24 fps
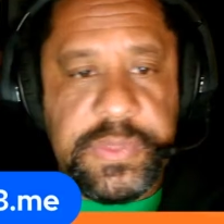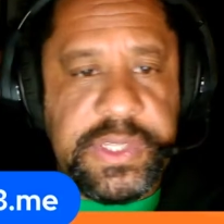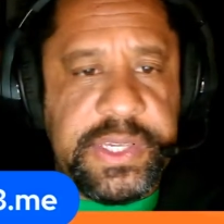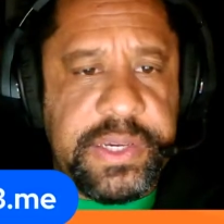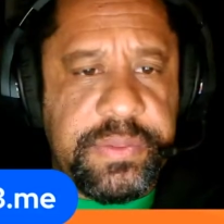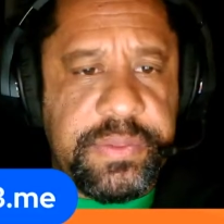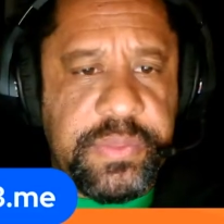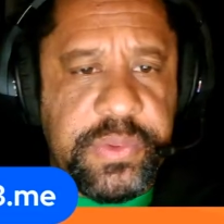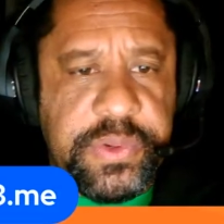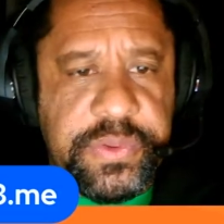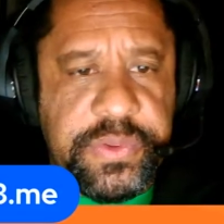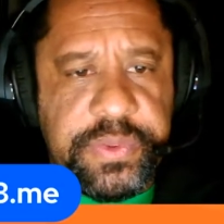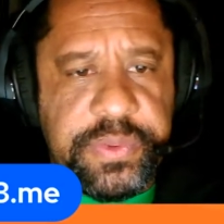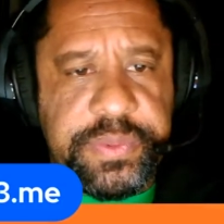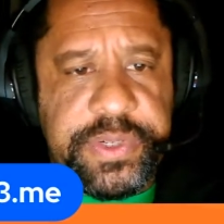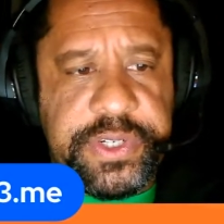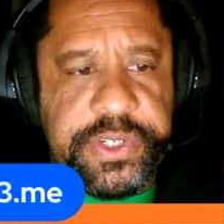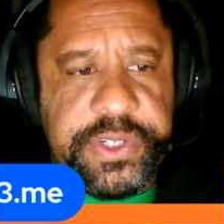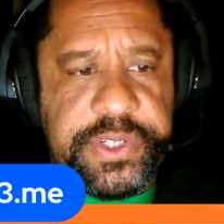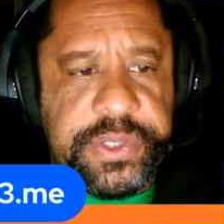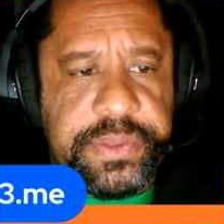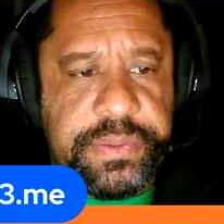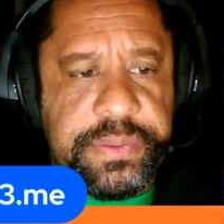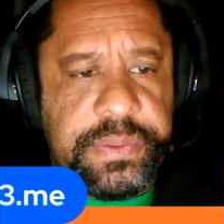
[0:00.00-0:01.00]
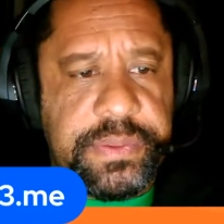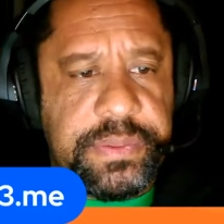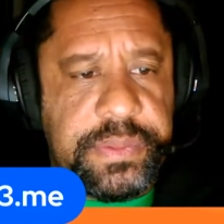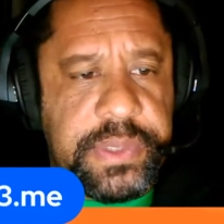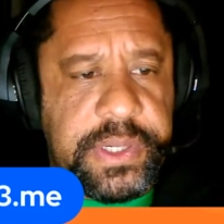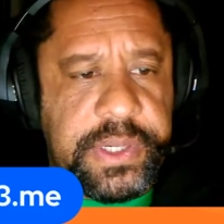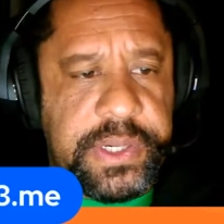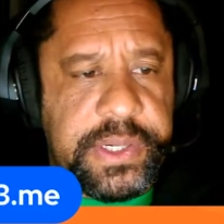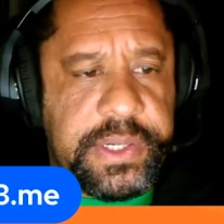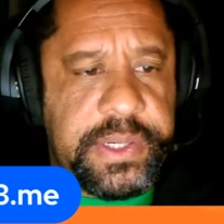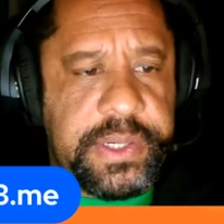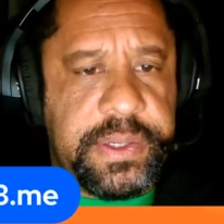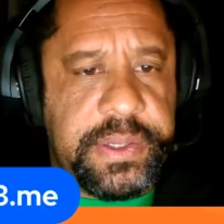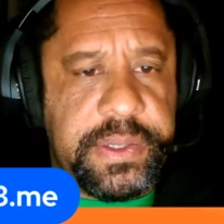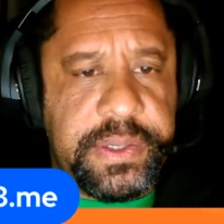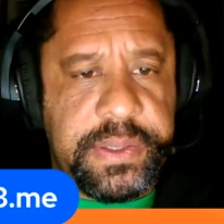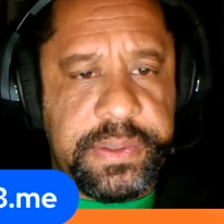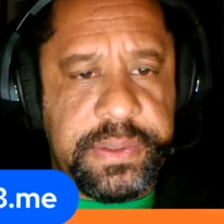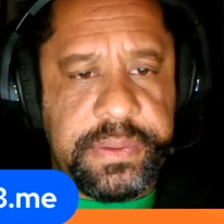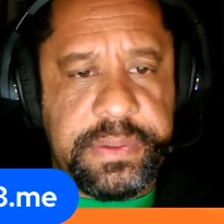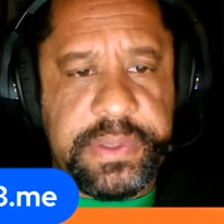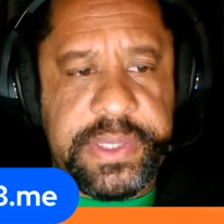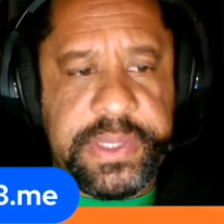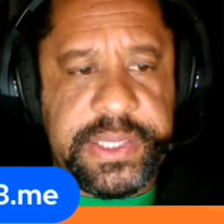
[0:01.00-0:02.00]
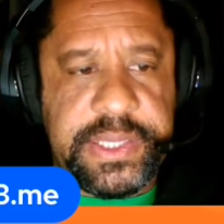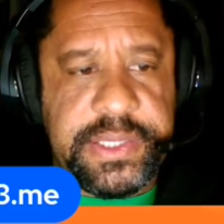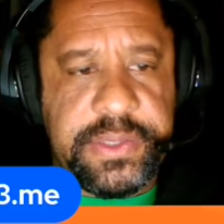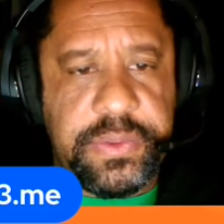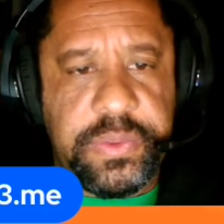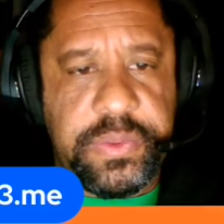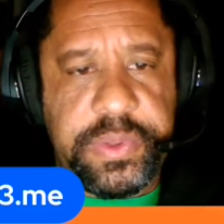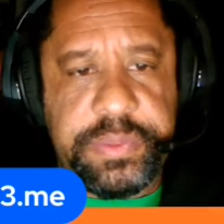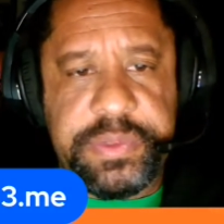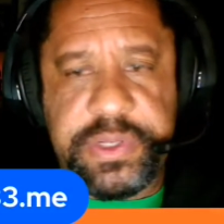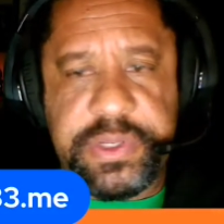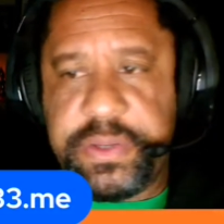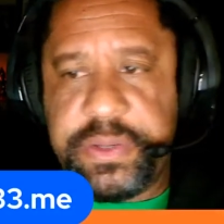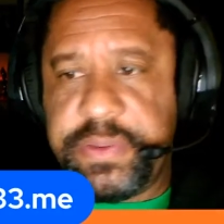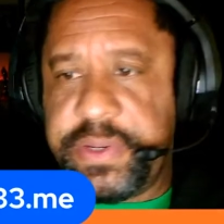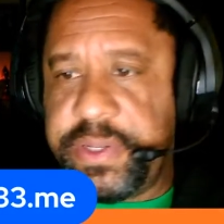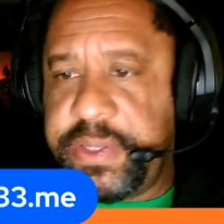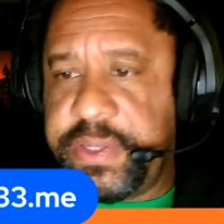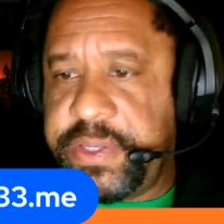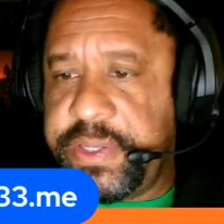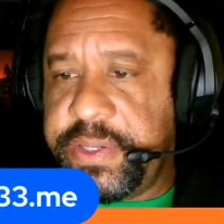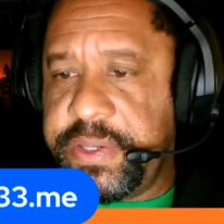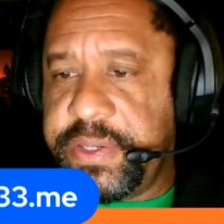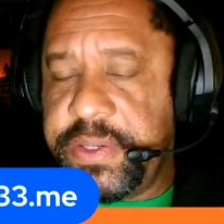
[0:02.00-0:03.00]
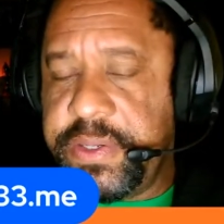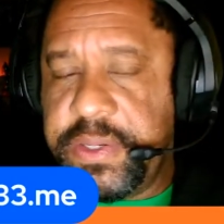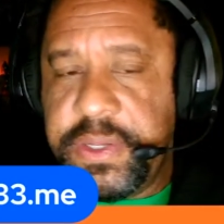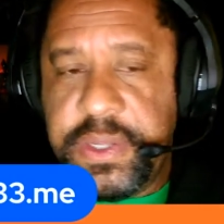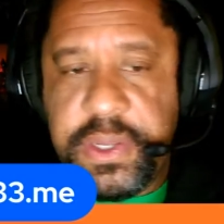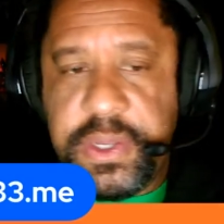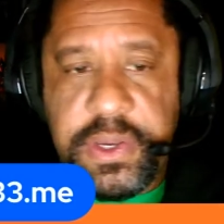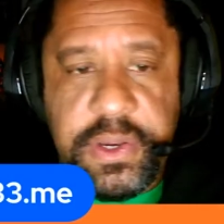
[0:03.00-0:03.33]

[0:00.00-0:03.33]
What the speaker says: get more information, that's the website right there.